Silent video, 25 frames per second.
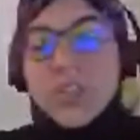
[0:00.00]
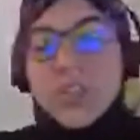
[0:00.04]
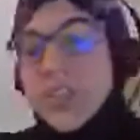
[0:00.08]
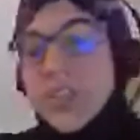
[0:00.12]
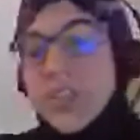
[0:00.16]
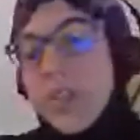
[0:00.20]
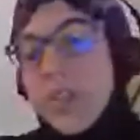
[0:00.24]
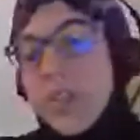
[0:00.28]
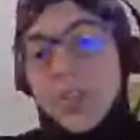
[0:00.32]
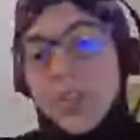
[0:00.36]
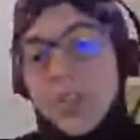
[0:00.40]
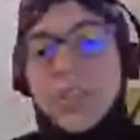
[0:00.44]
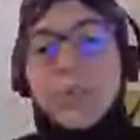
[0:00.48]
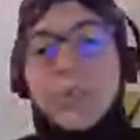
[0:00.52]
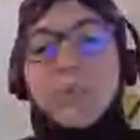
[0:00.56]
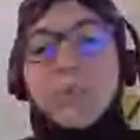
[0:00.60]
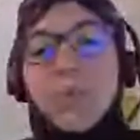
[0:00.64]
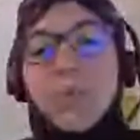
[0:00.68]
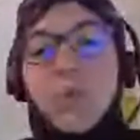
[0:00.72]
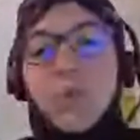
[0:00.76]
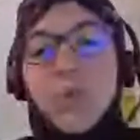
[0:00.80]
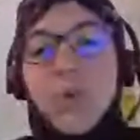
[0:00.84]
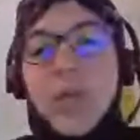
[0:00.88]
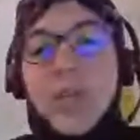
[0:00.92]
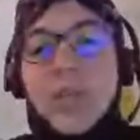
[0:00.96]
in the
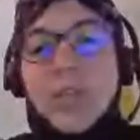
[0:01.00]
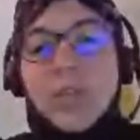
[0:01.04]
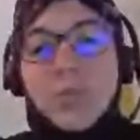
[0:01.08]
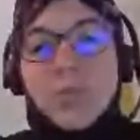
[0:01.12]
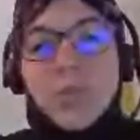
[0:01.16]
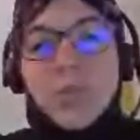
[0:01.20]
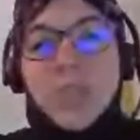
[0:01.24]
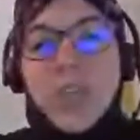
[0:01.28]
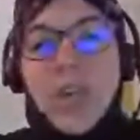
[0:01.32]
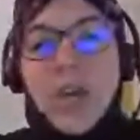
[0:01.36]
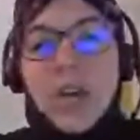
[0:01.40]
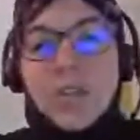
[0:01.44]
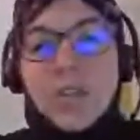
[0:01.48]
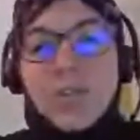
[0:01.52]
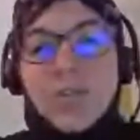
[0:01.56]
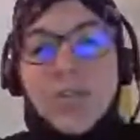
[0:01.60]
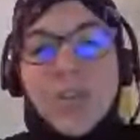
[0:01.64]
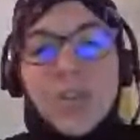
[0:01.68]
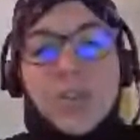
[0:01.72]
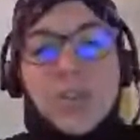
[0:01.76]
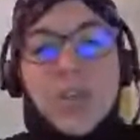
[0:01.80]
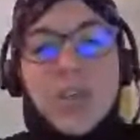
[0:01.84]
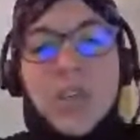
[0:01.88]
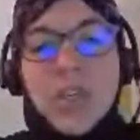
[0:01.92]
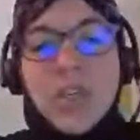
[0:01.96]
simple way to start
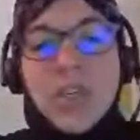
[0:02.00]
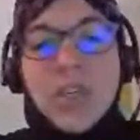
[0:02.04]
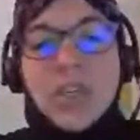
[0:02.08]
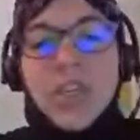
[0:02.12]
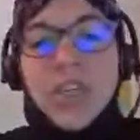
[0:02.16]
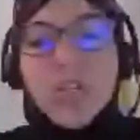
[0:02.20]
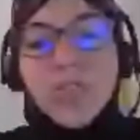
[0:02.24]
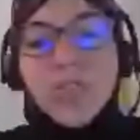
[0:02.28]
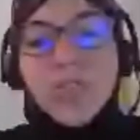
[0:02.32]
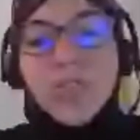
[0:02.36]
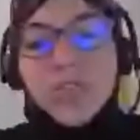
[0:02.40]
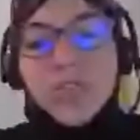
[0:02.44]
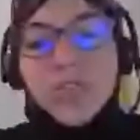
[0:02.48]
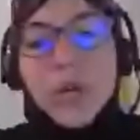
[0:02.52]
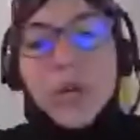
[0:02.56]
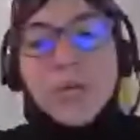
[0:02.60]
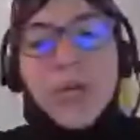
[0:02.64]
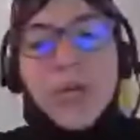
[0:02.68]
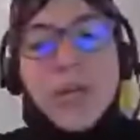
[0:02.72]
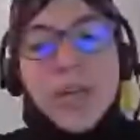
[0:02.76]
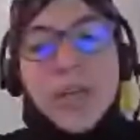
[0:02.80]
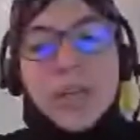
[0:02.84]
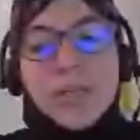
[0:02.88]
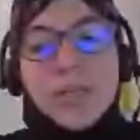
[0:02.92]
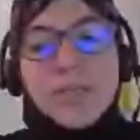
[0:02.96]
with Service
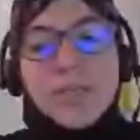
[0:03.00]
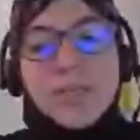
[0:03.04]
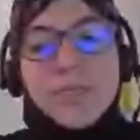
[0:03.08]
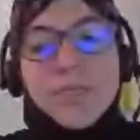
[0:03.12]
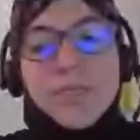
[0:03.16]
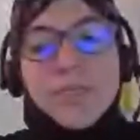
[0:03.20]
Fabric.